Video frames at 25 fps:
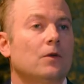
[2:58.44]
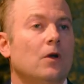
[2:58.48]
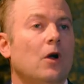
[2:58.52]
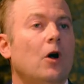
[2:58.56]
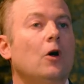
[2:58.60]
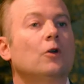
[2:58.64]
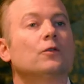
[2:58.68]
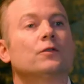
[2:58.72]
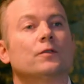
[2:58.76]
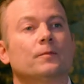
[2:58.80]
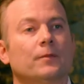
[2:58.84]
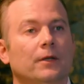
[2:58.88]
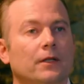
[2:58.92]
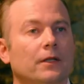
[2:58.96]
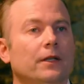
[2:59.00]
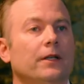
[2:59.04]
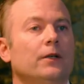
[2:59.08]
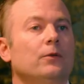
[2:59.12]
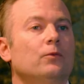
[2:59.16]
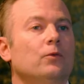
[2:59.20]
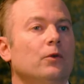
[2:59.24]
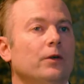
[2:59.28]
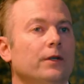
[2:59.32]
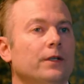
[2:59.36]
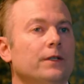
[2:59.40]
ultimately
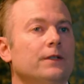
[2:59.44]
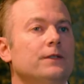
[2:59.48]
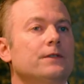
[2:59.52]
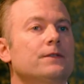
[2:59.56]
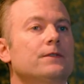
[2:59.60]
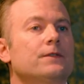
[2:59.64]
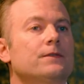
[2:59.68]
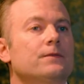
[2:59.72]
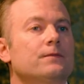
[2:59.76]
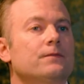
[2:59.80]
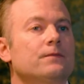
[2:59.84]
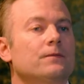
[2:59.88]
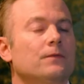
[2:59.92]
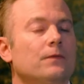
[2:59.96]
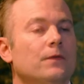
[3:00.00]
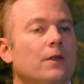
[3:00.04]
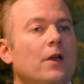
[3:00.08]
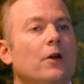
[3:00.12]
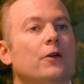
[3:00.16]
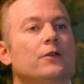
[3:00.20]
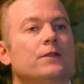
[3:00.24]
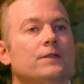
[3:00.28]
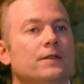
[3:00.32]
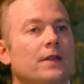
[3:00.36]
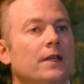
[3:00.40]
what is,
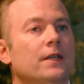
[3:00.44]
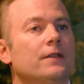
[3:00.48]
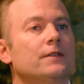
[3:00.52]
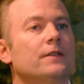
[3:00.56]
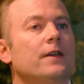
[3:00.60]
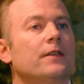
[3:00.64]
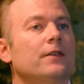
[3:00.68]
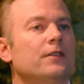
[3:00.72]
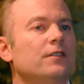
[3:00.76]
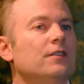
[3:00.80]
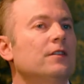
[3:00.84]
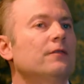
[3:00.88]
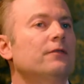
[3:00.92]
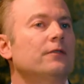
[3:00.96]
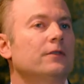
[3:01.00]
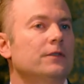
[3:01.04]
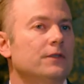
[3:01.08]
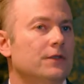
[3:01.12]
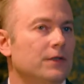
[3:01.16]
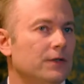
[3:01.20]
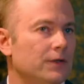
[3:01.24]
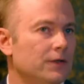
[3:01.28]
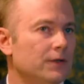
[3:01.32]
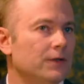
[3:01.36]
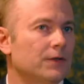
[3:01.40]
those things are the
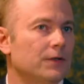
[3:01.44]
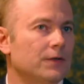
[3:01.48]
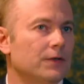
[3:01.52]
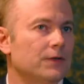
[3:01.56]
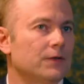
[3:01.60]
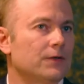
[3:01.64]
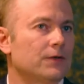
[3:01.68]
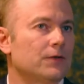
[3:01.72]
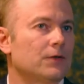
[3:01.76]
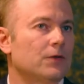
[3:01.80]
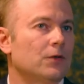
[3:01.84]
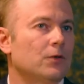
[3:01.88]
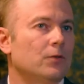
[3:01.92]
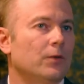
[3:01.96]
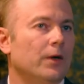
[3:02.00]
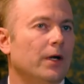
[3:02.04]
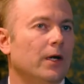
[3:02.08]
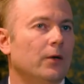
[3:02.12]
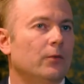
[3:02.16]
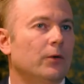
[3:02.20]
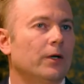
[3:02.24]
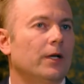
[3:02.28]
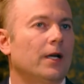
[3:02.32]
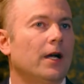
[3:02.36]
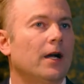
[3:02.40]
differences as to where
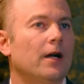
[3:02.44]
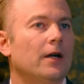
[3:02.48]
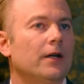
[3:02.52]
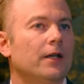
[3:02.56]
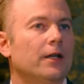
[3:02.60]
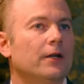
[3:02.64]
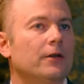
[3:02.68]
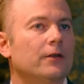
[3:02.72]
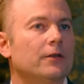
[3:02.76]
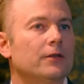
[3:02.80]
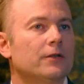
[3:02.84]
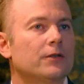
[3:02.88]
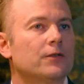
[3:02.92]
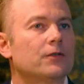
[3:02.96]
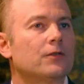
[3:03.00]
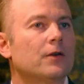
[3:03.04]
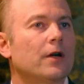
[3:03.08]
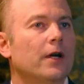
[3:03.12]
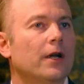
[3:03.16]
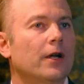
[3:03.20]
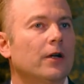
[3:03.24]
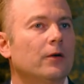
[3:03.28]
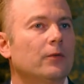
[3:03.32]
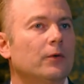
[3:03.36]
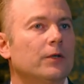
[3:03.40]
we are here in
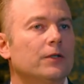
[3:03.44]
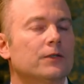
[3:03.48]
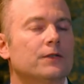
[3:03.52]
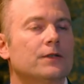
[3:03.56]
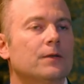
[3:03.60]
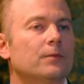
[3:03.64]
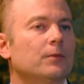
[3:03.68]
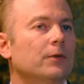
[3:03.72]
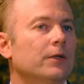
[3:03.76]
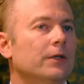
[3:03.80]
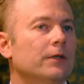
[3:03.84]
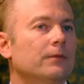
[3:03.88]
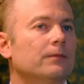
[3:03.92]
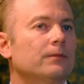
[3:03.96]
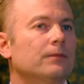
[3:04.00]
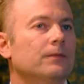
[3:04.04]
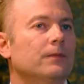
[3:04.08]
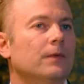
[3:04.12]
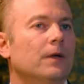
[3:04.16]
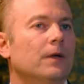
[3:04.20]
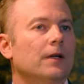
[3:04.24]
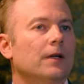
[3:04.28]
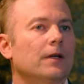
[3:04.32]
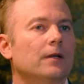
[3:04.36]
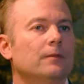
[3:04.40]
Australia. We simply
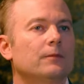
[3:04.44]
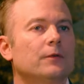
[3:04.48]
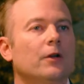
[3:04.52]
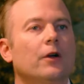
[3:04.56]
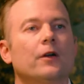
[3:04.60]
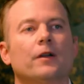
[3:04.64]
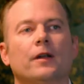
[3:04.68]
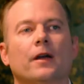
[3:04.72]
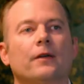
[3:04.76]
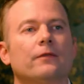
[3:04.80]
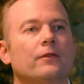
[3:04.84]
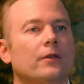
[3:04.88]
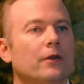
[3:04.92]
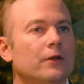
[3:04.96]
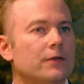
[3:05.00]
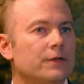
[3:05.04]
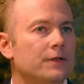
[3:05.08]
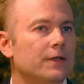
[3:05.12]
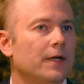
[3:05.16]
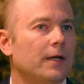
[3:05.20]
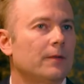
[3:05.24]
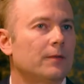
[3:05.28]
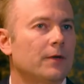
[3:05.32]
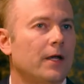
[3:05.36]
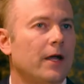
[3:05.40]
don't have those
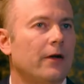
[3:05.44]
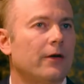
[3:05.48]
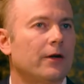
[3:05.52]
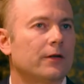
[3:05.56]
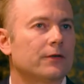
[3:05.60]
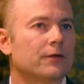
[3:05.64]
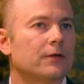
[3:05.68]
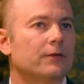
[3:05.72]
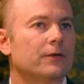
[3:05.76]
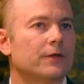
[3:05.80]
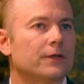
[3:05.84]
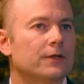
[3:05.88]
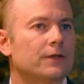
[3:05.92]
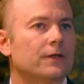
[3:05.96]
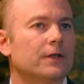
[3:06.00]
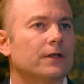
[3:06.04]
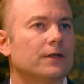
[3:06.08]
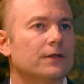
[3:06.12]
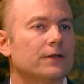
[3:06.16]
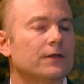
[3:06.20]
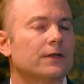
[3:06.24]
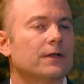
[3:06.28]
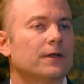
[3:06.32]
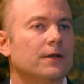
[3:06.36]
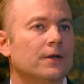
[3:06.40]
same
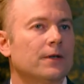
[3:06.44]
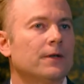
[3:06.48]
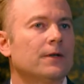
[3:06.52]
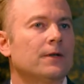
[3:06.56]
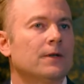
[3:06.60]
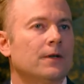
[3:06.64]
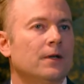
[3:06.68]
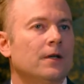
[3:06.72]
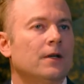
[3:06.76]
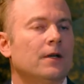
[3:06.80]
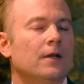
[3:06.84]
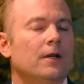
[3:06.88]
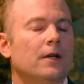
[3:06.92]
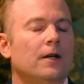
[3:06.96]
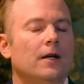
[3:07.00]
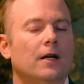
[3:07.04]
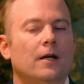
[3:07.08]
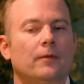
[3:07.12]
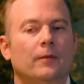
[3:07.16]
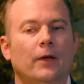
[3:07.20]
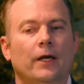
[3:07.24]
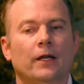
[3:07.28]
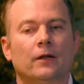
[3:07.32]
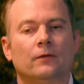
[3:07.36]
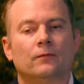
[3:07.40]
characteristics.
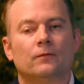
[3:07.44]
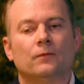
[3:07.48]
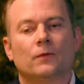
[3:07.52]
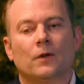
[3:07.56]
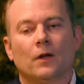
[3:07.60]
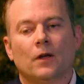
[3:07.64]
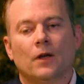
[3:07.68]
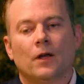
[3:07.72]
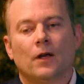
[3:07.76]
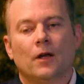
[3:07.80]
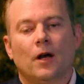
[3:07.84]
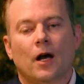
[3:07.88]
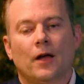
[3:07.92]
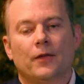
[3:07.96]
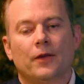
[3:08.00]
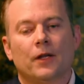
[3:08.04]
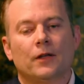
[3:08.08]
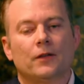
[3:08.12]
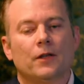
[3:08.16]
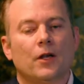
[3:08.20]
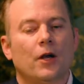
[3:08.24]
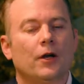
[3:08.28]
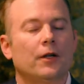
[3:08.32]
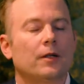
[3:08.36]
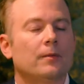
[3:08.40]
And I think
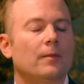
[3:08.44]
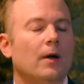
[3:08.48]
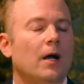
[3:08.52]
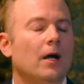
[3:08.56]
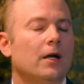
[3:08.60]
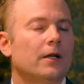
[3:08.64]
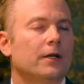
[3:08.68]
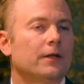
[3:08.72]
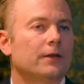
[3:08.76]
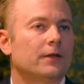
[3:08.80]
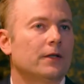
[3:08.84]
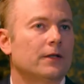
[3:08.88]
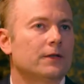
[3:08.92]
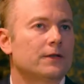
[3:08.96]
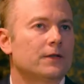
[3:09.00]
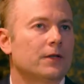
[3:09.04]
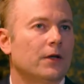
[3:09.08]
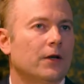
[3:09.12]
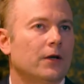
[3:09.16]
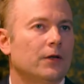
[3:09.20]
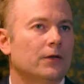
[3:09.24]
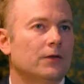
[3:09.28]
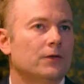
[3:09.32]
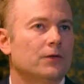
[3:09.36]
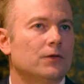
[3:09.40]
the only market that's
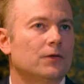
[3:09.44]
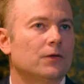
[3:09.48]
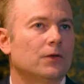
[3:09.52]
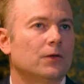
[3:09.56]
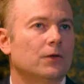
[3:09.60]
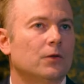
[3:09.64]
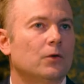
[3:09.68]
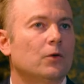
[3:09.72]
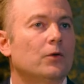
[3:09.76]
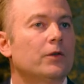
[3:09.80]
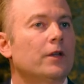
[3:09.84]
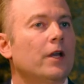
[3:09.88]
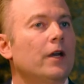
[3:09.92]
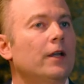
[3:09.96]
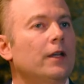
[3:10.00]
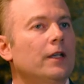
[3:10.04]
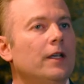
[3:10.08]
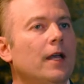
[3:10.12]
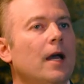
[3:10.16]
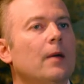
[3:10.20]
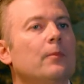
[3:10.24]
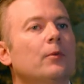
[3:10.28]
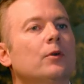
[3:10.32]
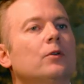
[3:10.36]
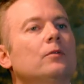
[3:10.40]
going to, or the only
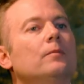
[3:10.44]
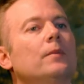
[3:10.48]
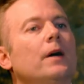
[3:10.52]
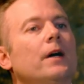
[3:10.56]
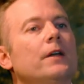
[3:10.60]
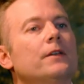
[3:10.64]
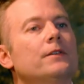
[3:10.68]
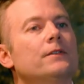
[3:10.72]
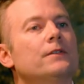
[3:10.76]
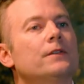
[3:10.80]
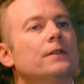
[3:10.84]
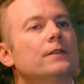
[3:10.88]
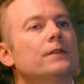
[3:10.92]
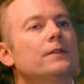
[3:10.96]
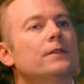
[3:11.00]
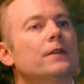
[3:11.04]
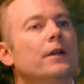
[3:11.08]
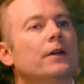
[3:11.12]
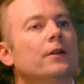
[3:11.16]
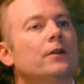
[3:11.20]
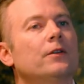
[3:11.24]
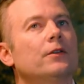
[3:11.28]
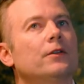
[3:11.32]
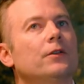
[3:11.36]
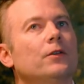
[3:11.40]
capital base that's going
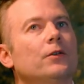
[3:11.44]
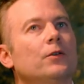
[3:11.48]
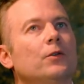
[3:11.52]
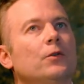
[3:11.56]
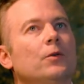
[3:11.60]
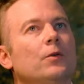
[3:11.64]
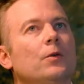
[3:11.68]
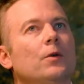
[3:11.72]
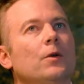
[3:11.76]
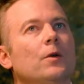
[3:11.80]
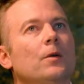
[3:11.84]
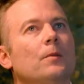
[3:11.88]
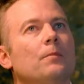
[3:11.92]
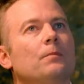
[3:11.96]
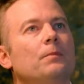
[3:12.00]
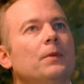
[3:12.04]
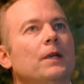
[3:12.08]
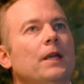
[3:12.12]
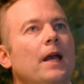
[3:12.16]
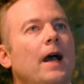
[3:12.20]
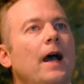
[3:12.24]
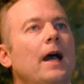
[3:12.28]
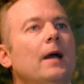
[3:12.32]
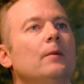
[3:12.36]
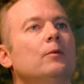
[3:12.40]
to be
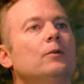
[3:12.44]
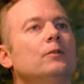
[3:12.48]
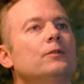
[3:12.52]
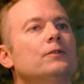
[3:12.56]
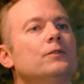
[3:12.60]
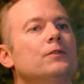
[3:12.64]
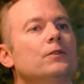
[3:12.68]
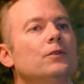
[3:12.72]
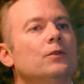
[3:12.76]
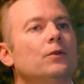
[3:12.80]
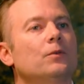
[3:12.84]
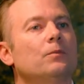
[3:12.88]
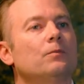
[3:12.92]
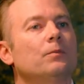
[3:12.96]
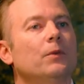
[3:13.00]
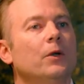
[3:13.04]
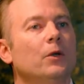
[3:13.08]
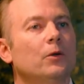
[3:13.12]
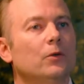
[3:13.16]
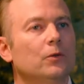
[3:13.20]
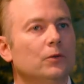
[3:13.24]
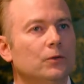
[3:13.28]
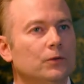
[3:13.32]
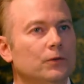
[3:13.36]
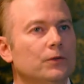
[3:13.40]
able to
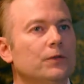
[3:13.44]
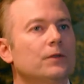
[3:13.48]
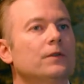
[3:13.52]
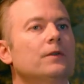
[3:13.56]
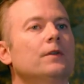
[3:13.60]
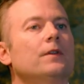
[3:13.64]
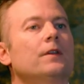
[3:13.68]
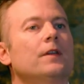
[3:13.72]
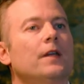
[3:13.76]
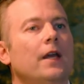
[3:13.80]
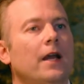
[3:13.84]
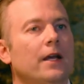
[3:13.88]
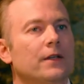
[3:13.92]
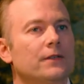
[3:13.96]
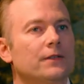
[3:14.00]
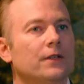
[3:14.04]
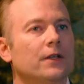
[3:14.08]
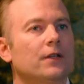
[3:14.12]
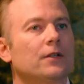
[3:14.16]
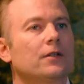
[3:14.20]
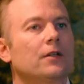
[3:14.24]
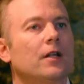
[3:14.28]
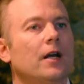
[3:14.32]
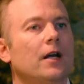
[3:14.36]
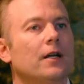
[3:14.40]
build the asset
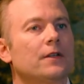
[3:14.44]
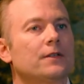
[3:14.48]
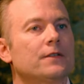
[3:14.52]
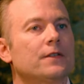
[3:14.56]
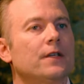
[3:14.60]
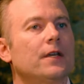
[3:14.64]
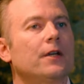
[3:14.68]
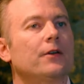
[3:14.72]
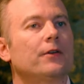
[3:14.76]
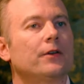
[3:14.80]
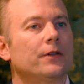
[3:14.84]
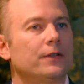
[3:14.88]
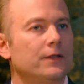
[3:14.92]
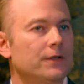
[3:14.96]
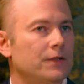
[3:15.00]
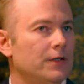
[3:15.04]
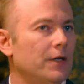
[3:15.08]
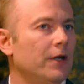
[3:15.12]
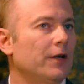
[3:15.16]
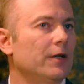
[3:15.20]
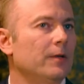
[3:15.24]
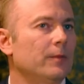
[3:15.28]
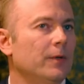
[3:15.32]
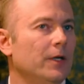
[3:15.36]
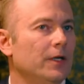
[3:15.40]
class here is going
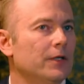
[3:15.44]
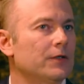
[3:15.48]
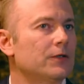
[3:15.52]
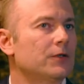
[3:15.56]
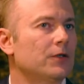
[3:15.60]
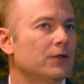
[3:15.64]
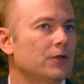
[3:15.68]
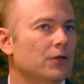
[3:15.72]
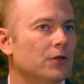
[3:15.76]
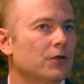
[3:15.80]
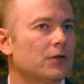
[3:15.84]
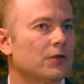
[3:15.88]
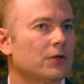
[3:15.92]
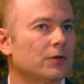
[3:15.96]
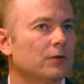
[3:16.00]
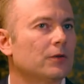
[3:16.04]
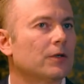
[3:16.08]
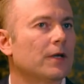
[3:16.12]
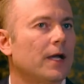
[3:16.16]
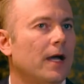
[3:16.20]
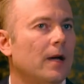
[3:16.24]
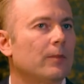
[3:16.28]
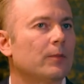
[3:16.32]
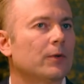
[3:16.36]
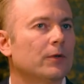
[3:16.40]
to be institutional
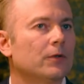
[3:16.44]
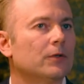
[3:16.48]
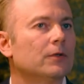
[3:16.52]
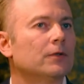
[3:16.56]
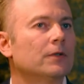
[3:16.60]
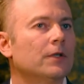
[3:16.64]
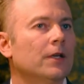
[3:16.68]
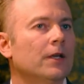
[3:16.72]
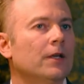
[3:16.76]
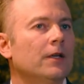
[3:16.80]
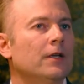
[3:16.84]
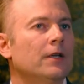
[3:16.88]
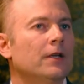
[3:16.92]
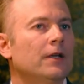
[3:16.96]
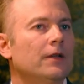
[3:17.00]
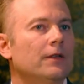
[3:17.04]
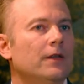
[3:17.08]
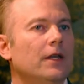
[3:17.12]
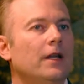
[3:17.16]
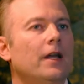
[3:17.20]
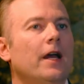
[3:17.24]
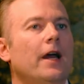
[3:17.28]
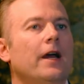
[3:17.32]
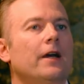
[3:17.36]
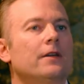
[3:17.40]
capital that
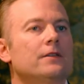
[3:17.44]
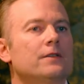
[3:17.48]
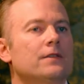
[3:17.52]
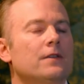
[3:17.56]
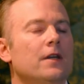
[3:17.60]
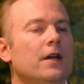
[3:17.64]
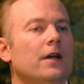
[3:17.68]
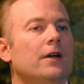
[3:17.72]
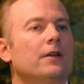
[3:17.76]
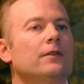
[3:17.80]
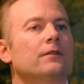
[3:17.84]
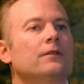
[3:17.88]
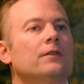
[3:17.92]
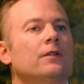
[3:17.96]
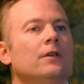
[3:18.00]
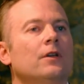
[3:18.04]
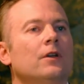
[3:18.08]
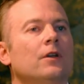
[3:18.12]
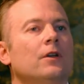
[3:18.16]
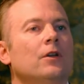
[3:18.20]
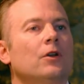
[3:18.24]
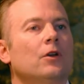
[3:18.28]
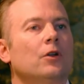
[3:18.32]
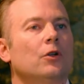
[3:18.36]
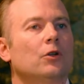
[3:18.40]
has that
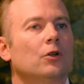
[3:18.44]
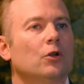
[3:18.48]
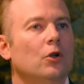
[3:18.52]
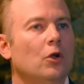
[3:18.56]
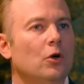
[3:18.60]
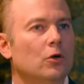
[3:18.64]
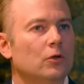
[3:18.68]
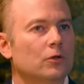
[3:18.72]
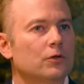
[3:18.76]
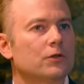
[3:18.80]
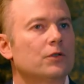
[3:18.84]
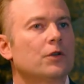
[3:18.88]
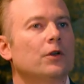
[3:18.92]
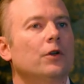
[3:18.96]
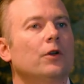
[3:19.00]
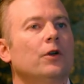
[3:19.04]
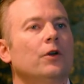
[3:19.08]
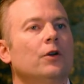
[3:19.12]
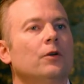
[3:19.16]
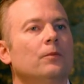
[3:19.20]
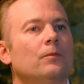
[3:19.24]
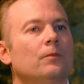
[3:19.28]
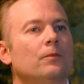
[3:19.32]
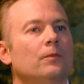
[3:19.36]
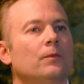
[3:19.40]

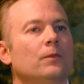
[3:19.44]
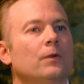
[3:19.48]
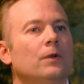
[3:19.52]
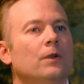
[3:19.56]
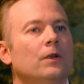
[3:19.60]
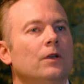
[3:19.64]
long-term